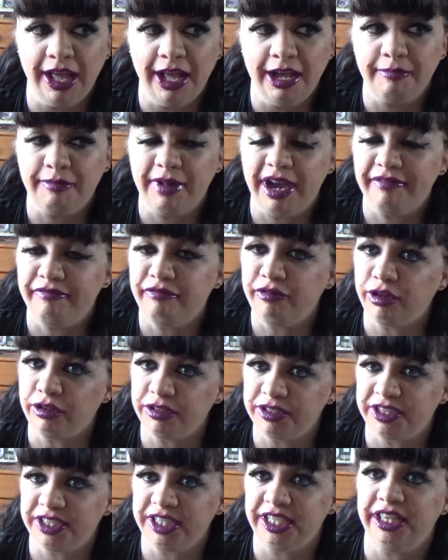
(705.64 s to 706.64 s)
But I've
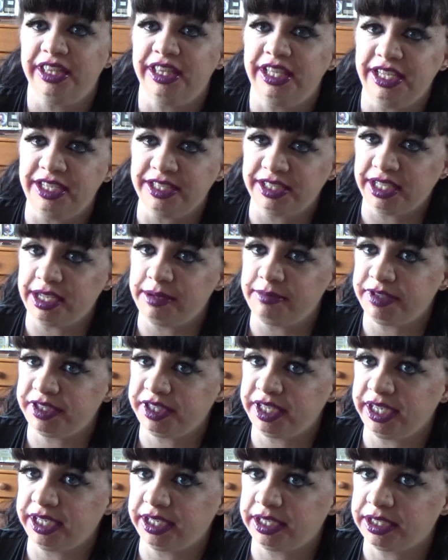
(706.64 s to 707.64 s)
not seen these
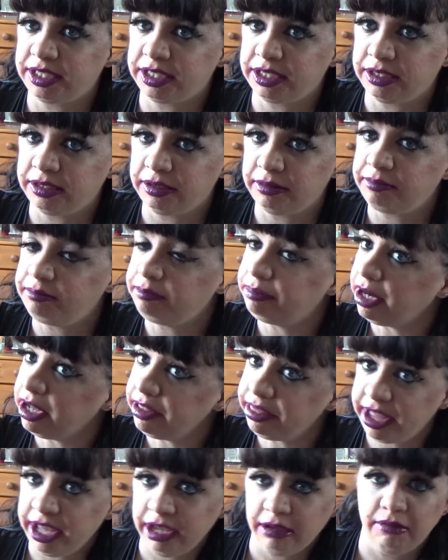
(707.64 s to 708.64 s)
lipsticks. But
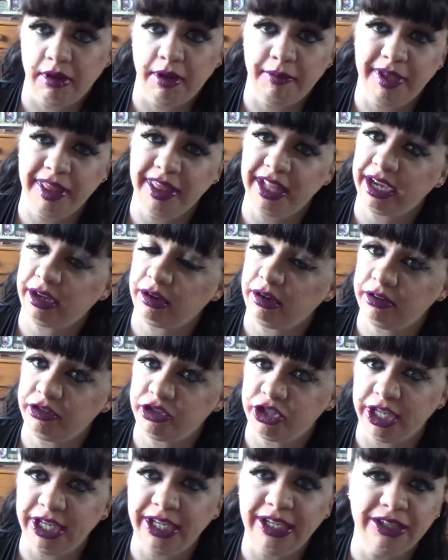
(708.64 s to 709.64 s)
that could have
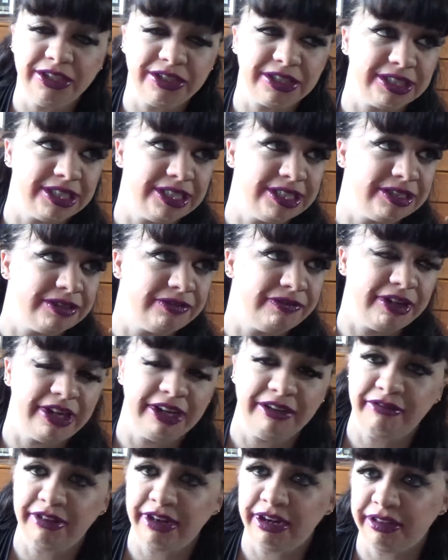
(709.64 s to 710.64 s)
changed. It's very
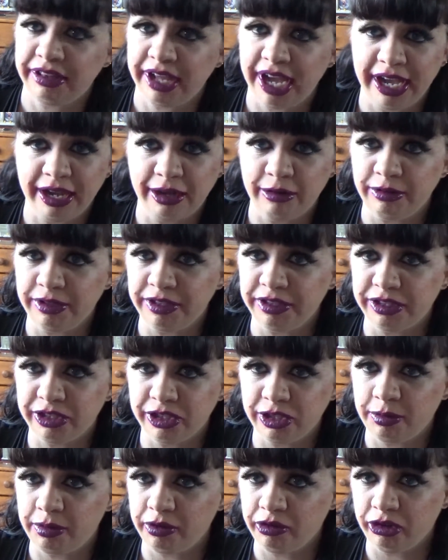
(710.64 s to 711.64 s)
rare that I go into
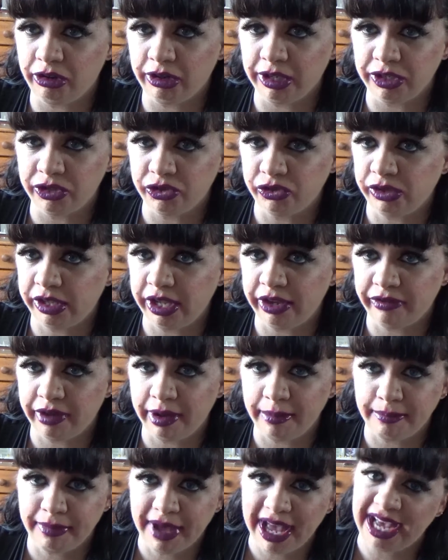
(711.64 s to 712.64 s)
Superdrug. It's only if
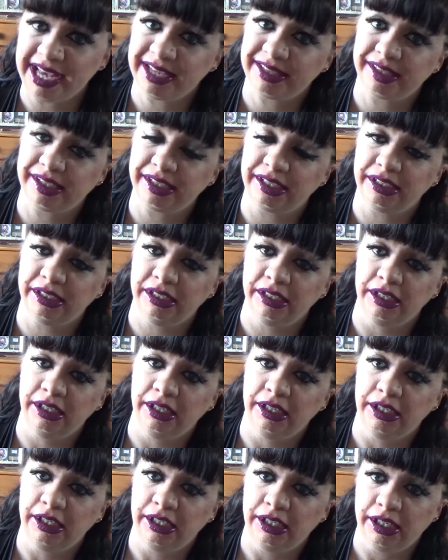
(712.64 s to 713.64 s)
I'm passing
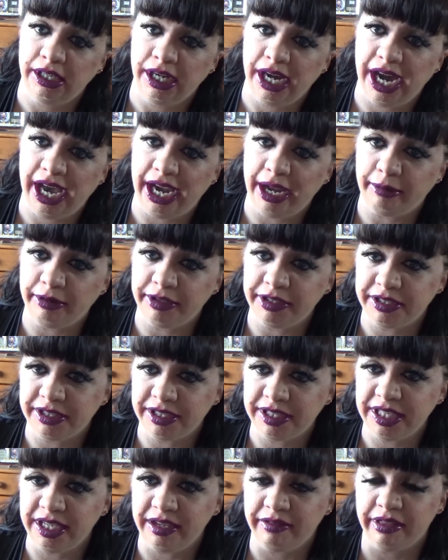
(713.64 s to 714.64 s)
and I want to
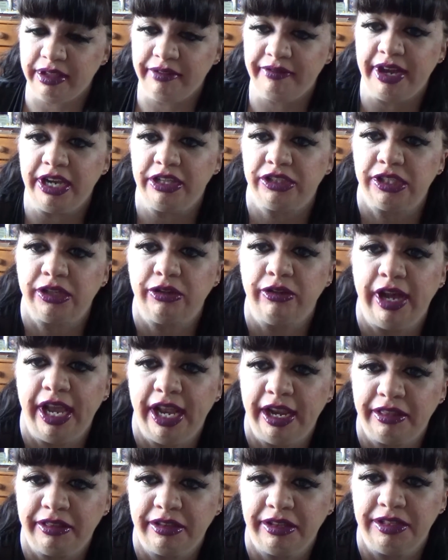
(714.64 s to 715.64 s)
see if they've actually got
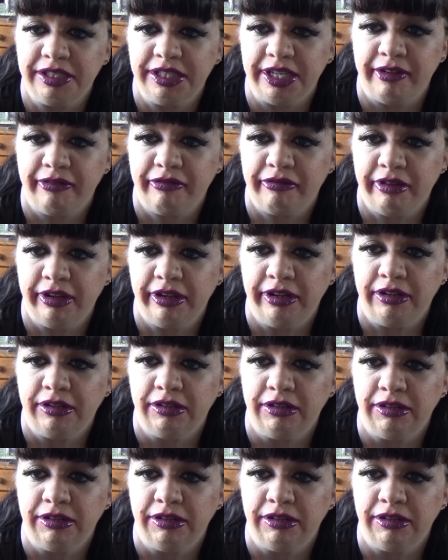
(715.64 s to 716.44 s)
anything different